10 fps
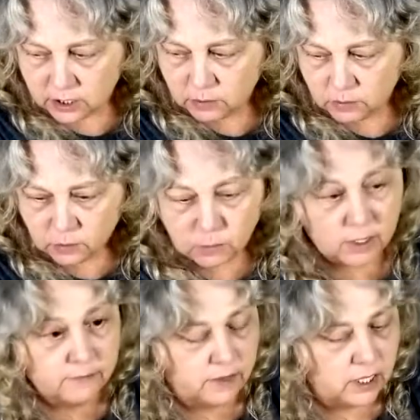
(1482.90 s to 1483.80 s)
one of
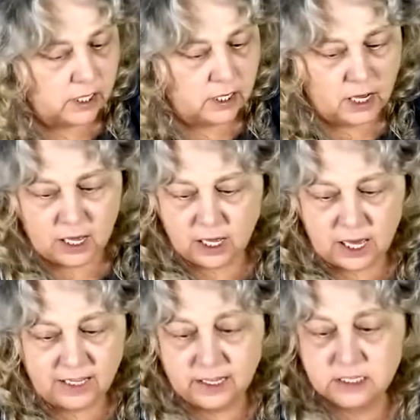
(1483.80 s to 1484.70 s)
the, I
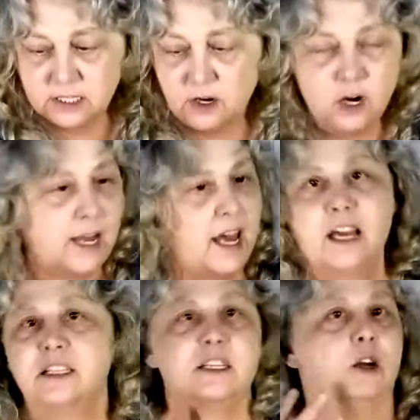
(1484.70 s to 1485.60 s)
guess they're a
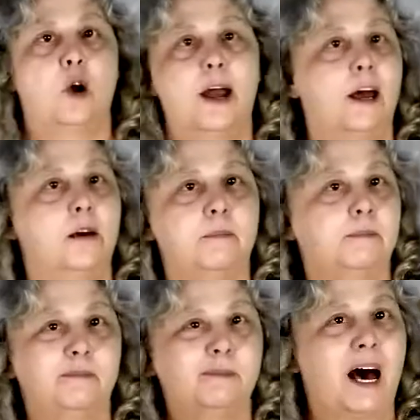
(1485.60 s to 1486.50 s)
hexagram
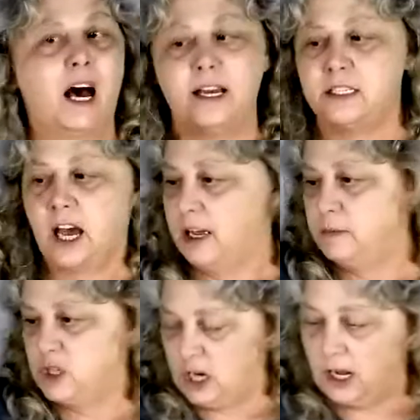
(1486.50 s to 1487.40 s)
pie type
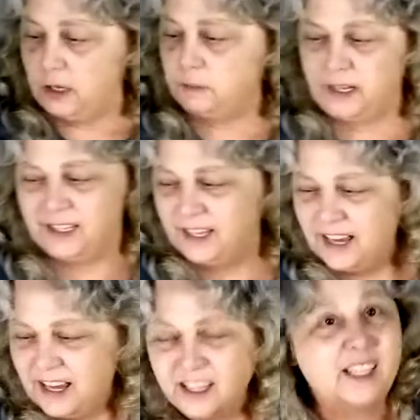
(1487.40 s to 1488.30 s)
shape,
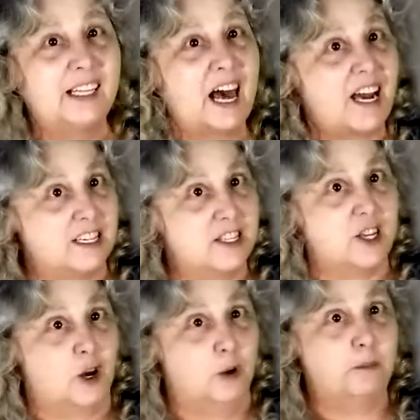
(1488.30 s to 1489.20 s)

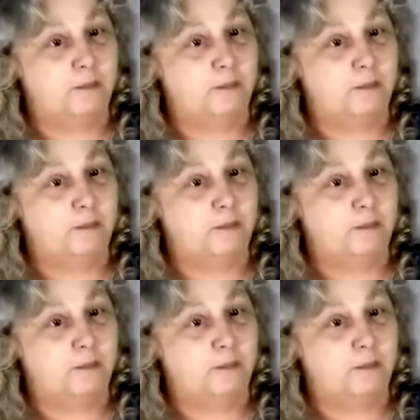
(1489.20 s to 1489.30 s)
kaleidoscope.